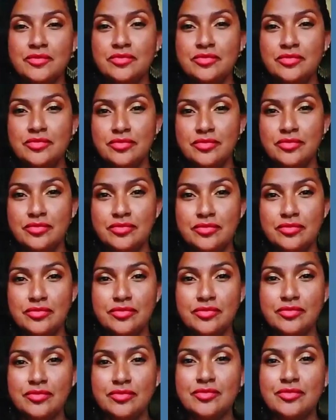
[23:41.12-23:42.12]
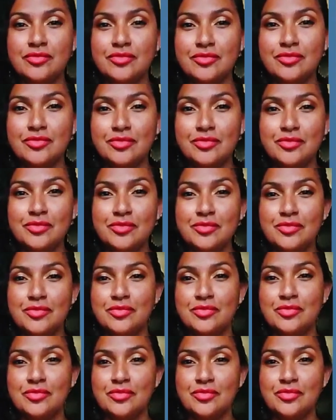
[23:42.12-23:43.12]

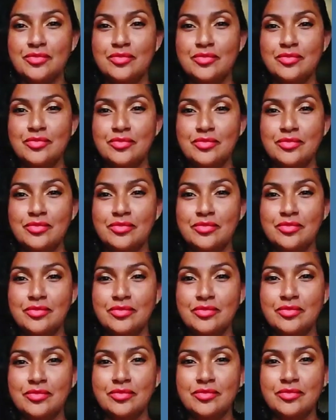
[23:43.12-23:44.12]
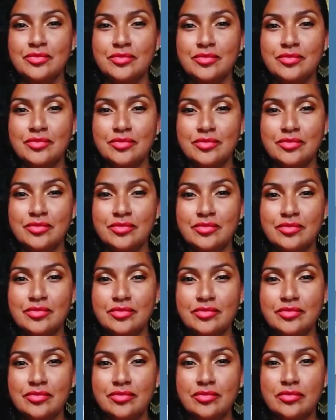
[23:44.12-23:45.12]

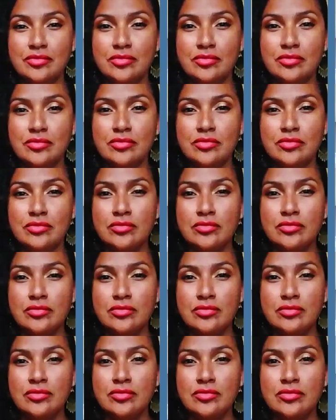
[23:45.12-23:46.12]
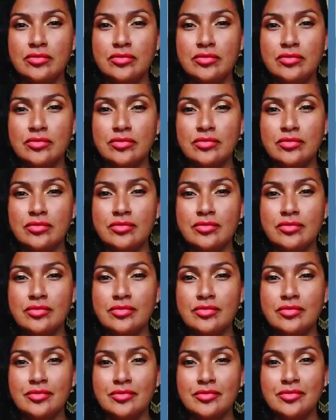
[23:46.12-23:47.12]

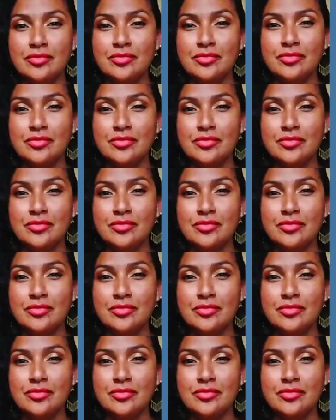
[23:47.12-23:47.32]
(not speaking)